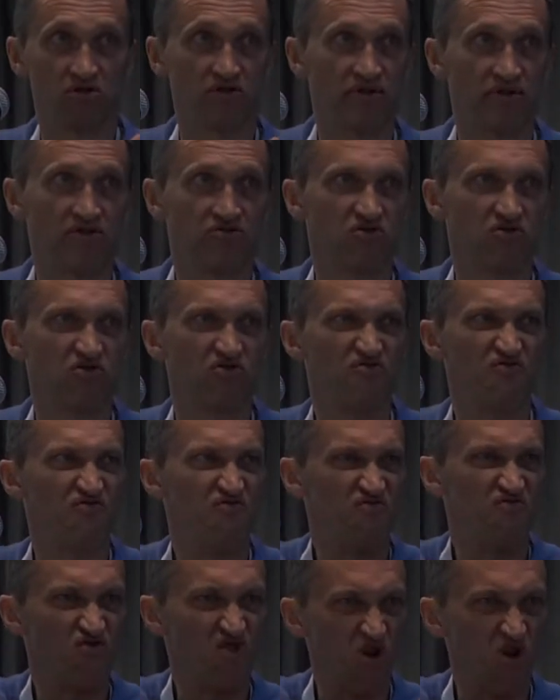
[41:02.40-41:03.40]
they told
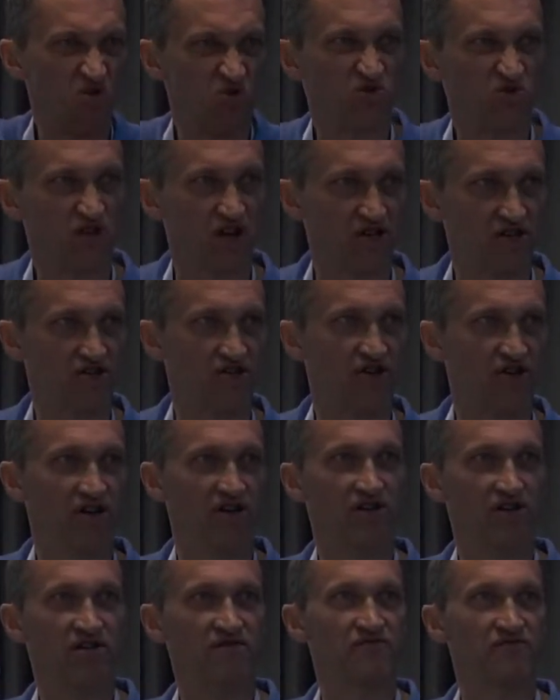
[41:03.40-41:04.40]
no surgery.
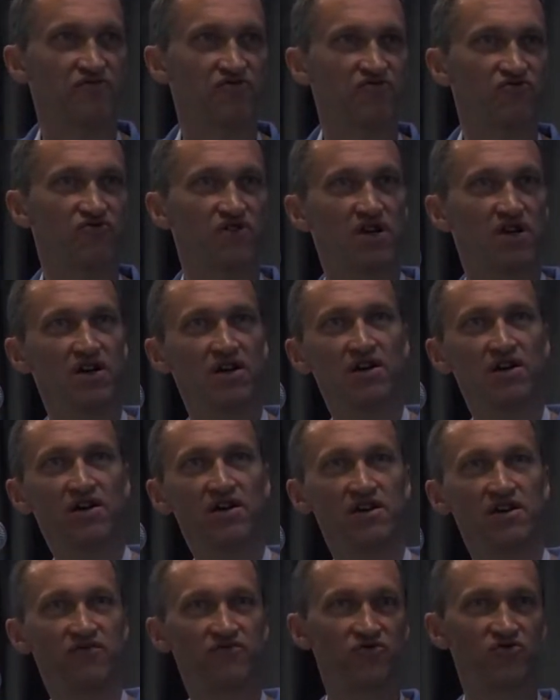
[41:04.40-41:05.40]
If you
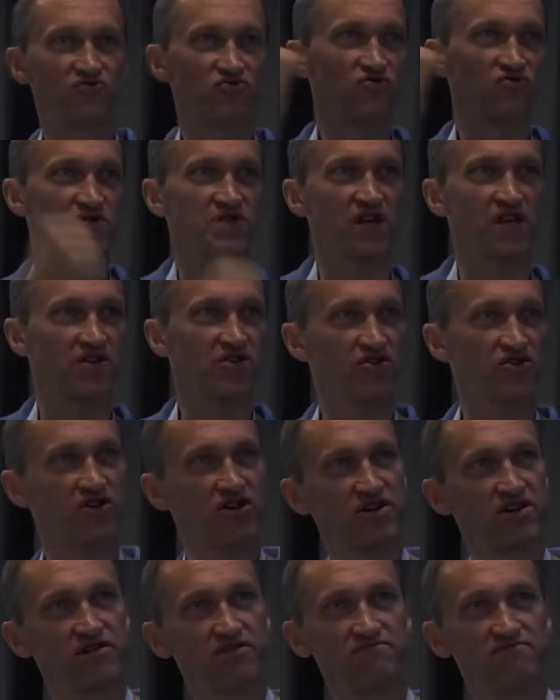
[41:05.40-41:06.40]
if you do
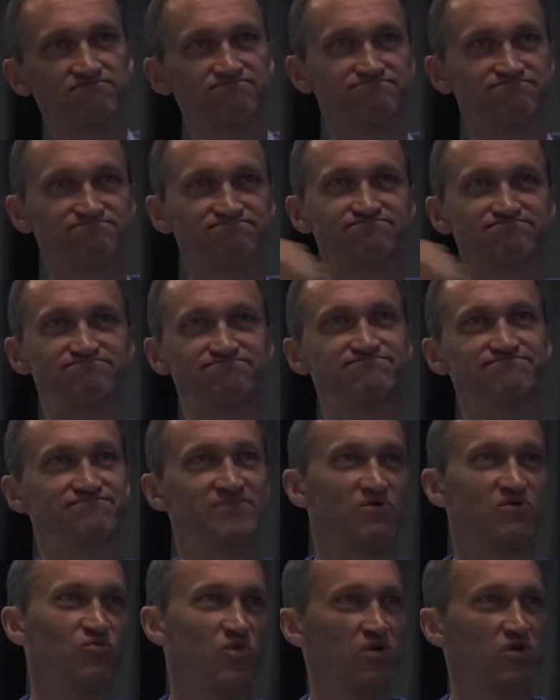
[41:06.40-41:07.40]
surgery,
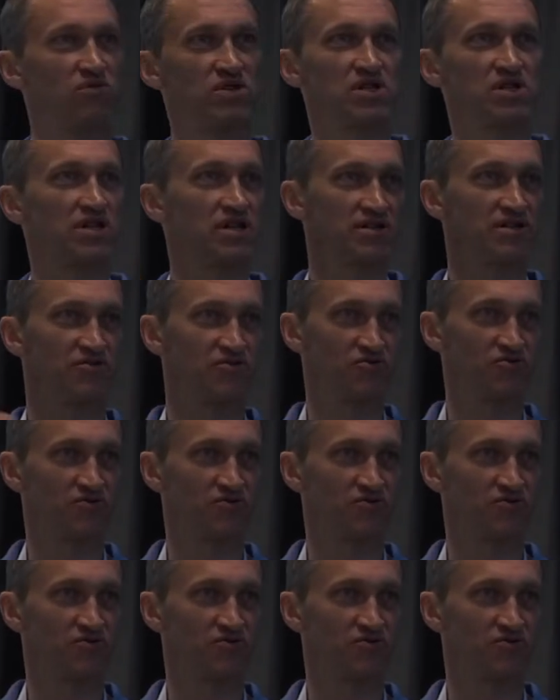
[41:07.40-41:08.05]
we will kill you.